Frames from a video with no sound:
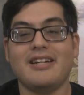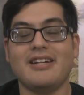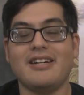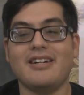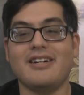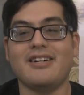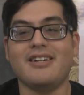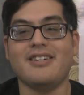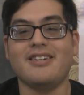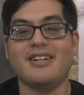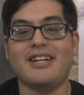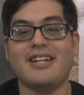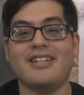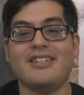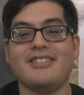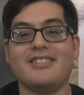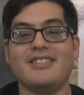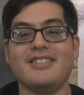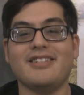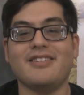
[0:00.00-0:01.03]

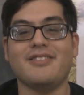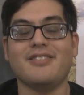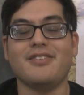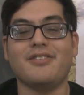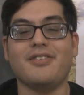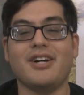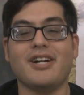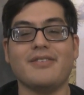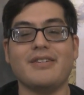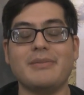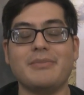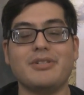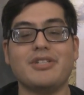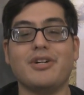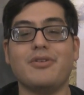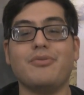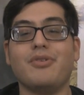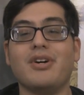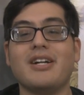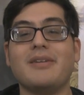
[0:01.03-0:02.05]
And, you know, a lot of people
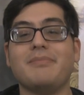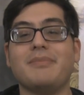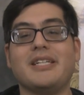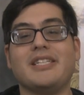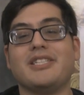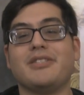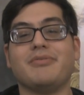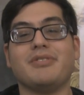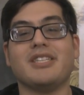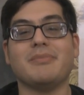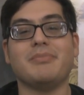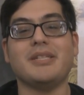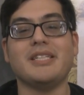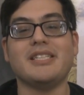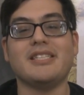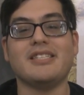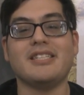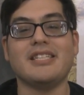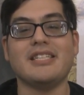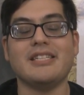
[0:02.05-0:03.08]
don't want to mess with the
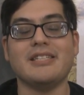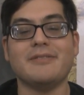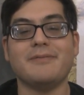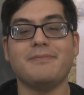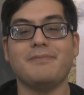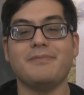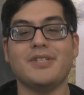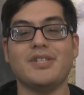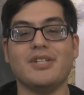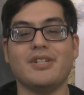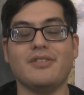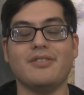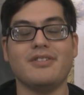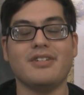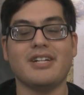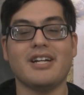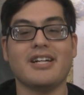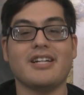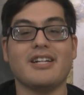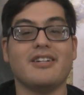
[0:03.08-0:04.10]
PC, you know,
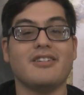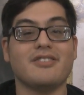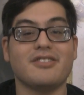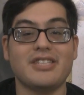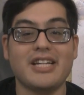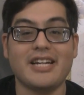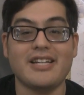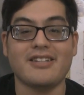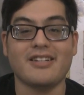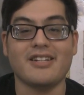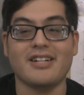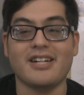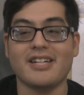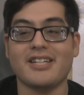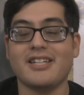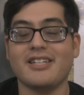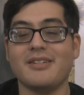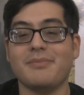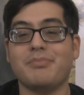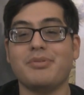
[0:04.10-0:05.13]
and I can understand that. I
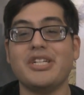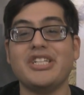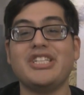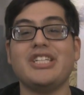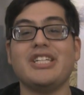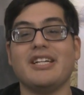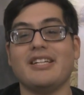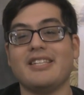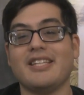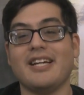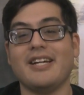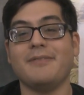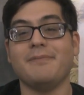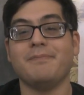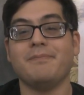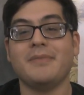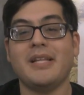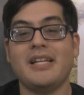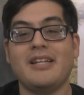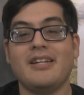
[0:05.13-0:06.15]
can appreciate that.
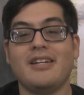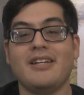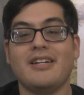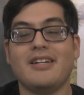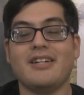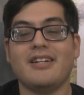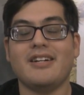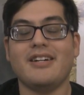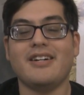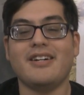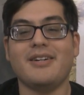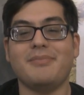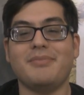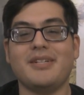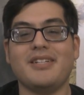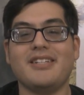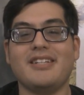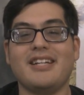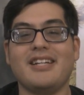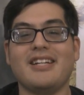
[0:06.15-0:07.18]

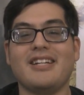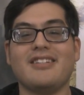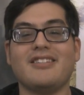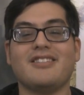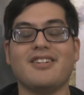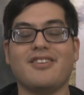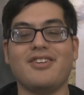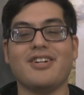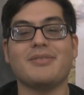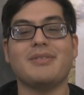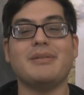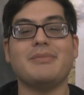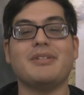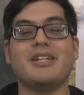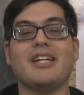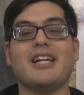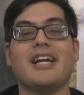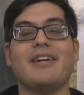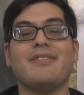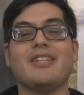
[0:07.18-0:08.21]
But I just don't like people
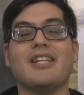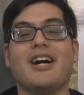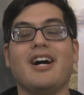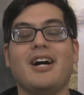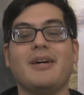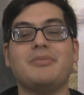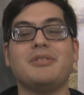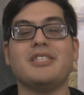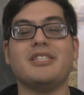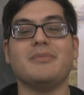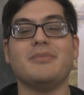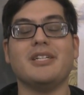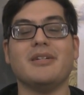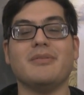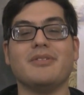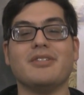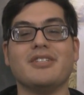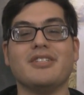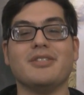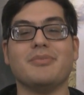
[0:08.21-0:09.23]
not having the option to be
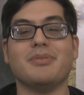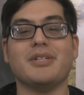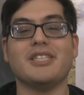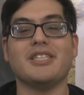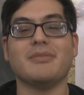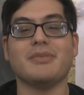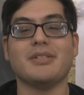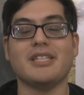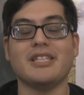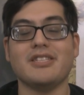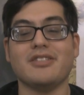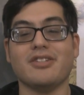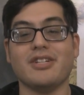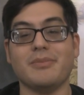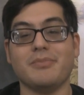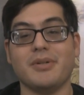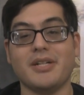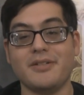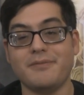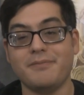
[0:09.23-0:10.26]
able to just play something
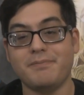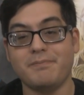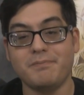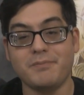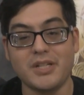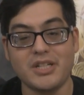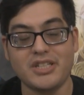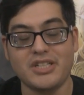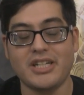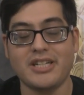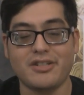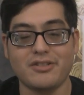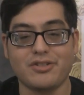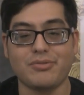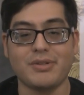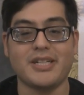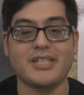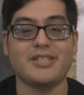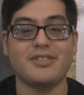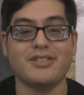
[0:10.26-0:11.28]
easily. But the Nintendo
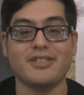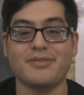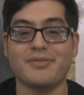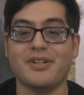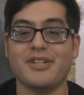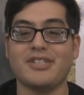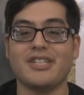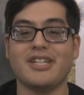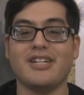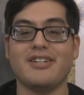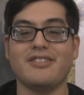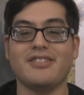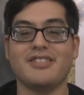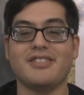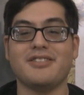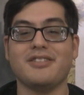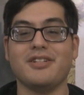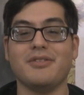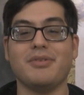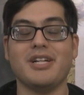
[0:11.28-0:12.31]
Switch, as far as I know,
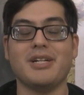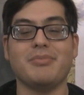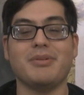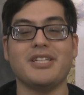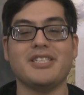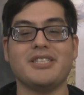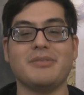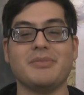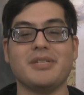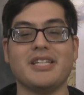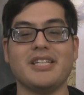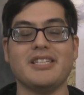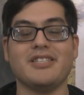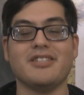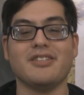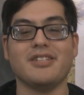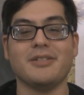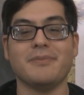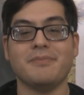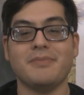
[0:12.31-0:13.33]
is the way to play something
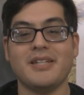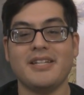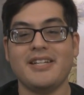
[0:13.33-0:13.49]
easily.